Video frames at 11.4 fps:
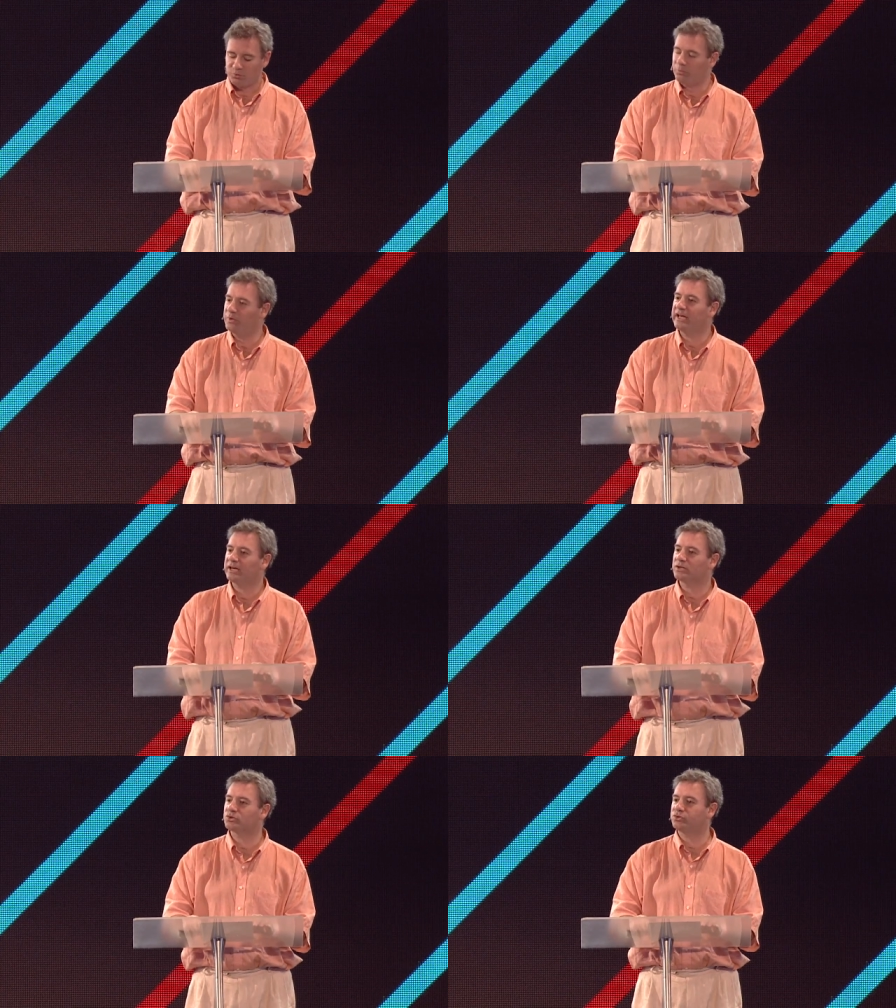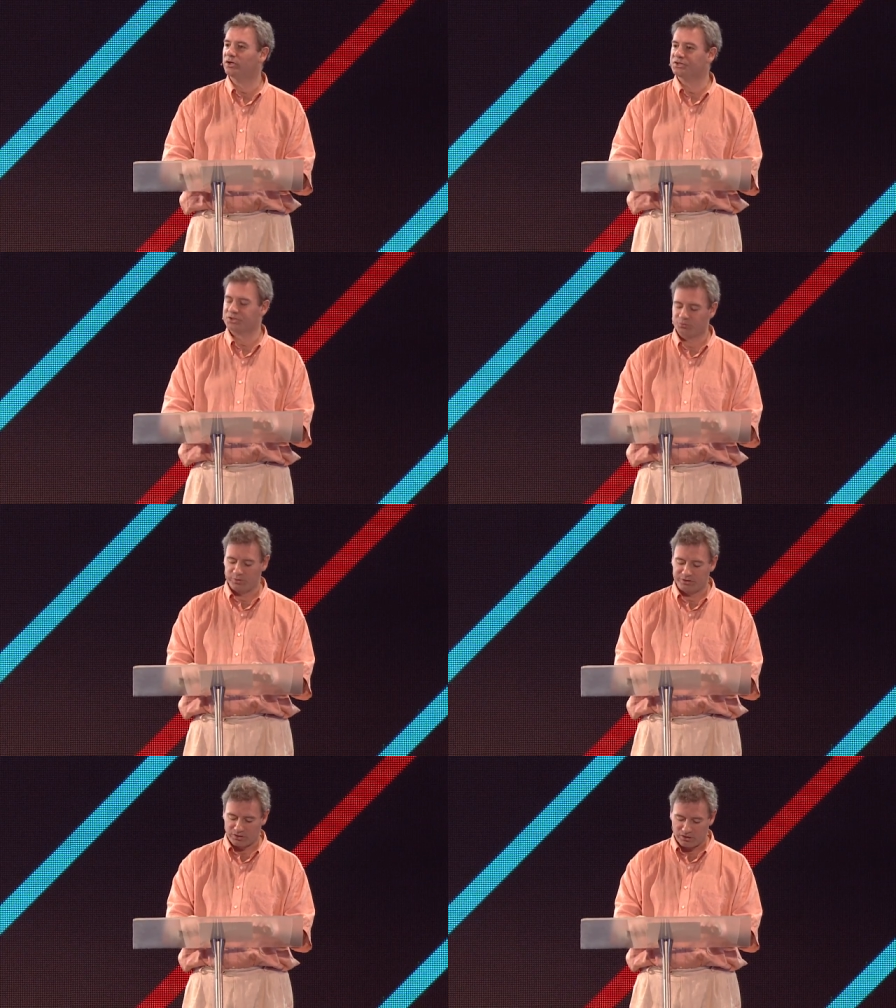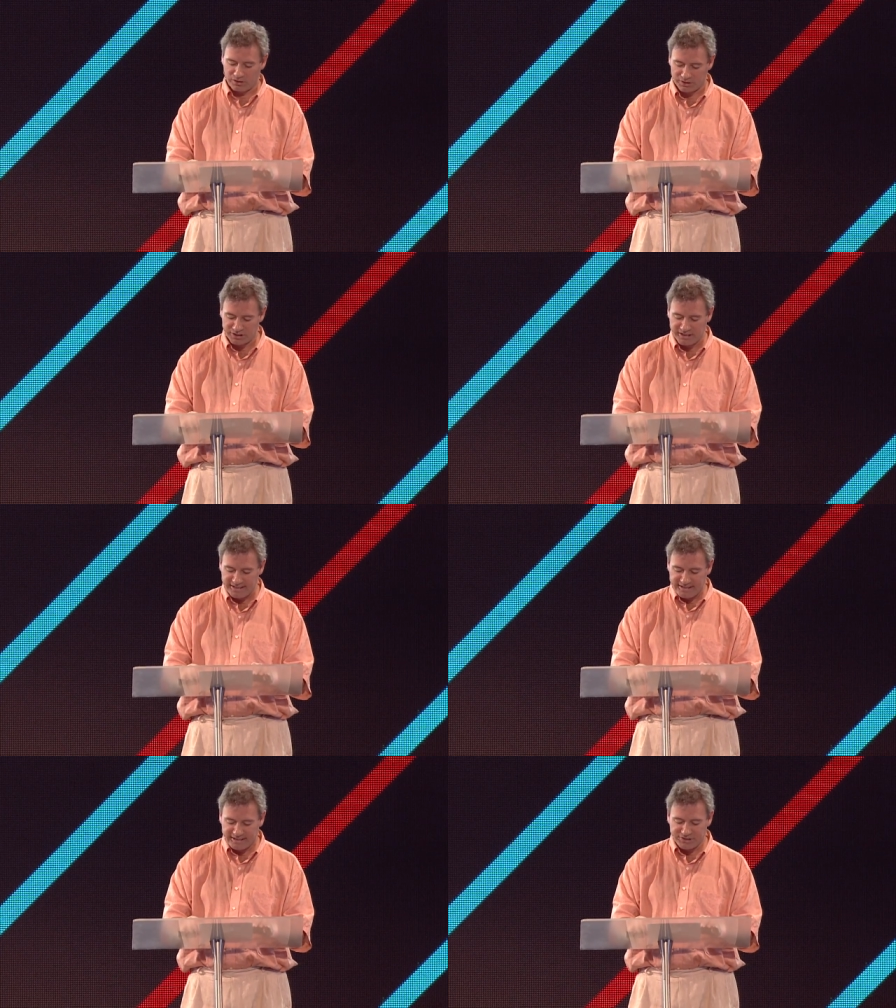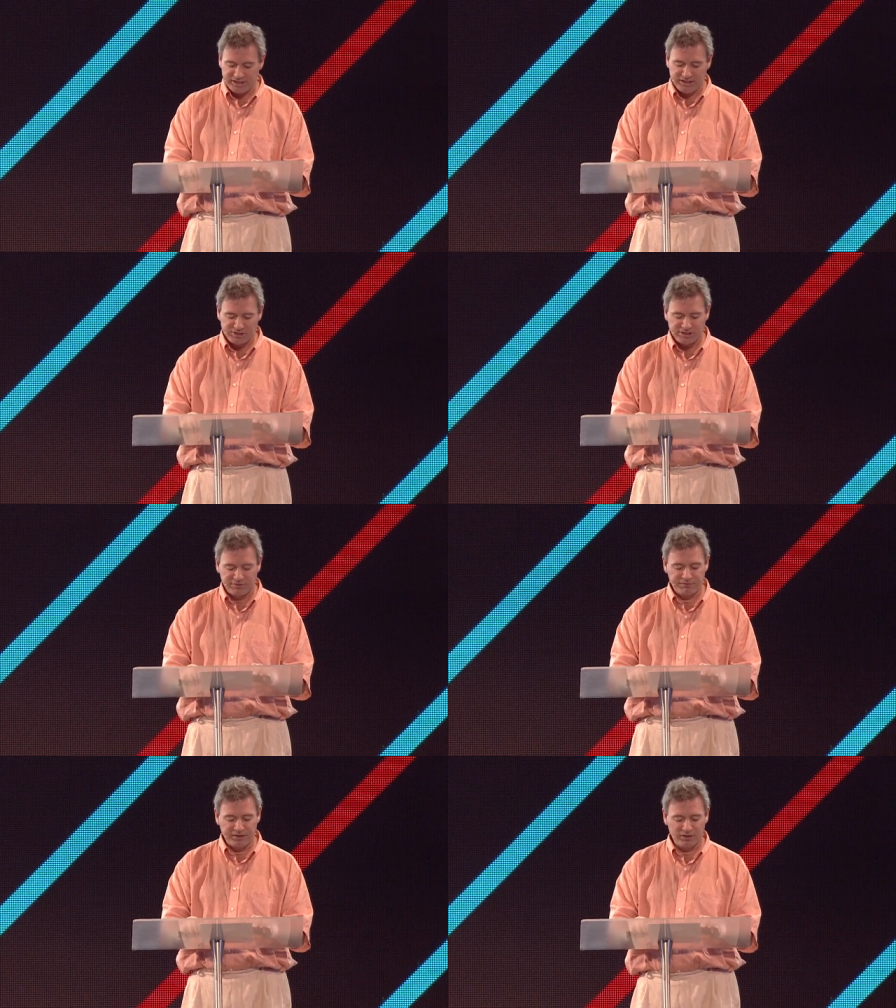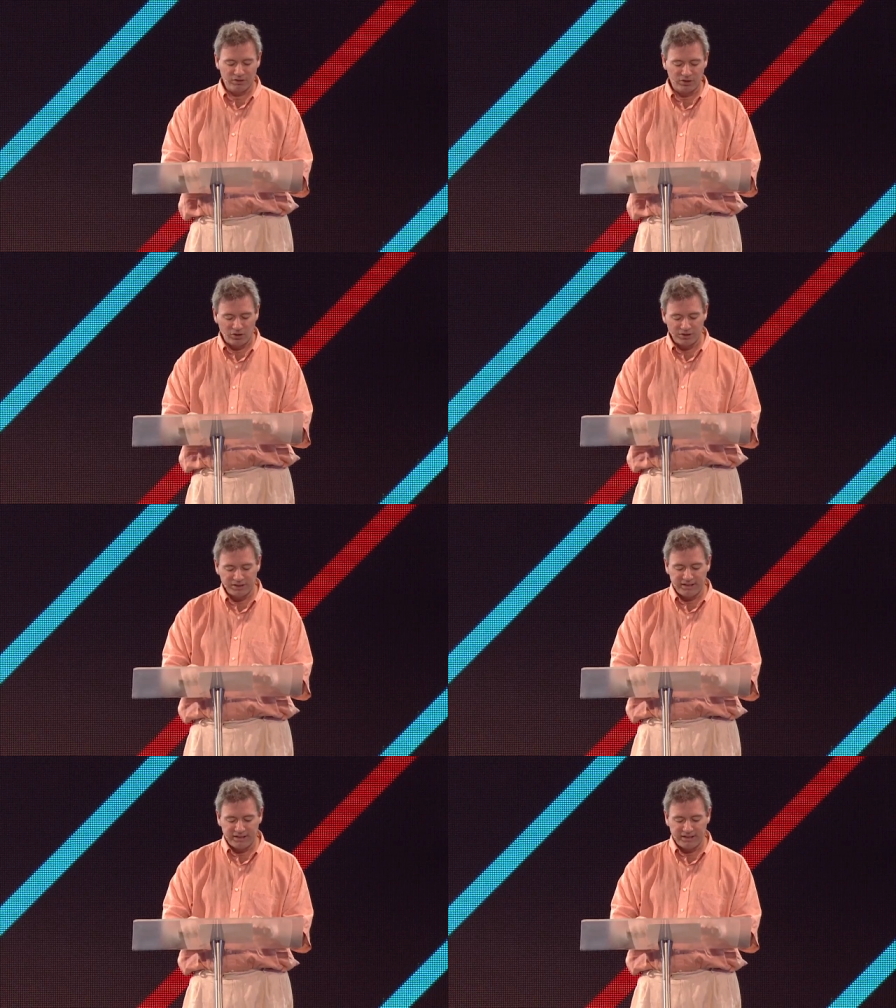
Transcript: When we get cross with God, it's easy to feel God